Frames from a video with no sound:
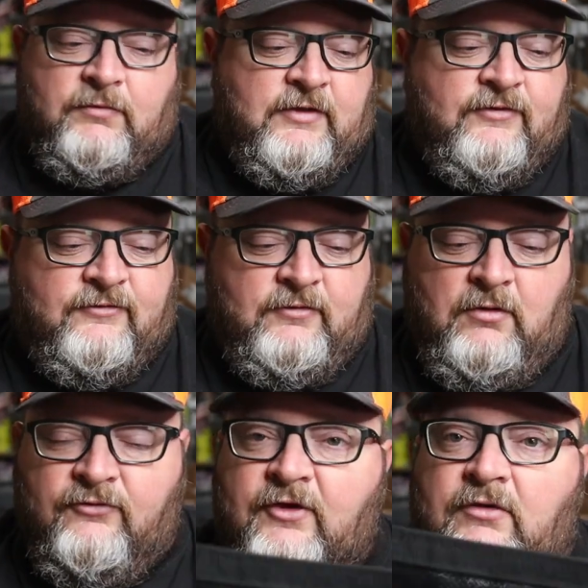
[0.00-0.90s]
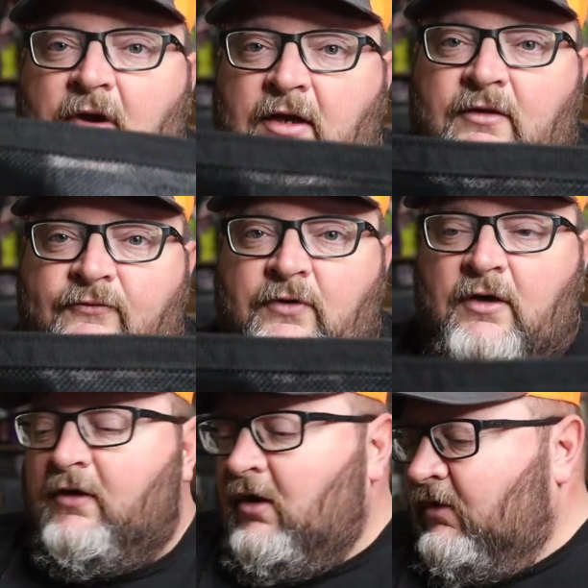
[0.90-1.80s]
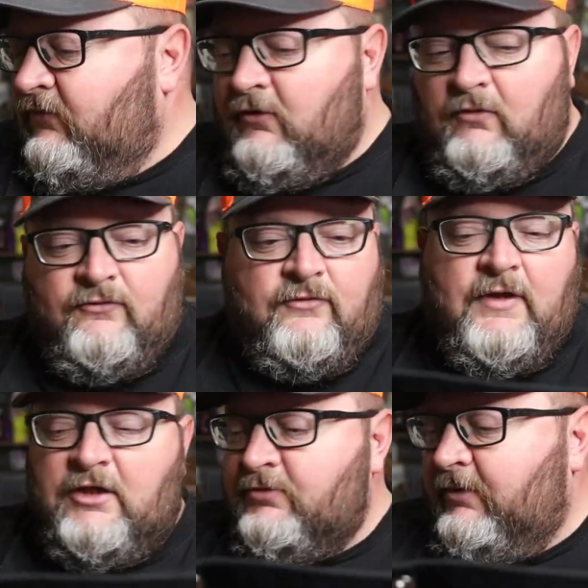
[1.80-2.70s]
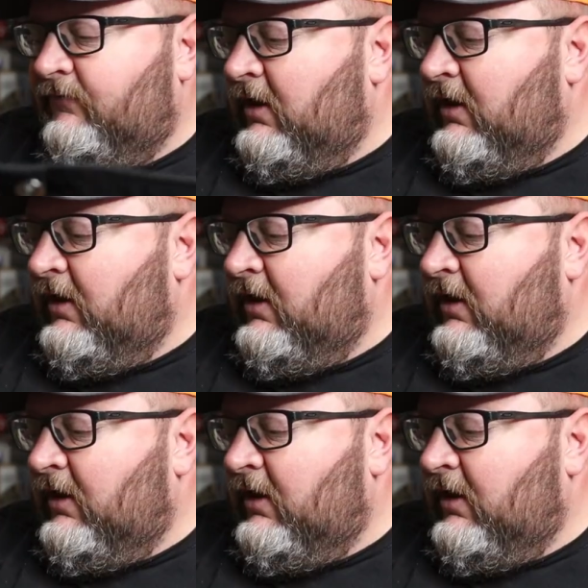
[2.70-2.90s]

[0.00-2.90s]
that's, you know, sitting right in the front of the console. So that should be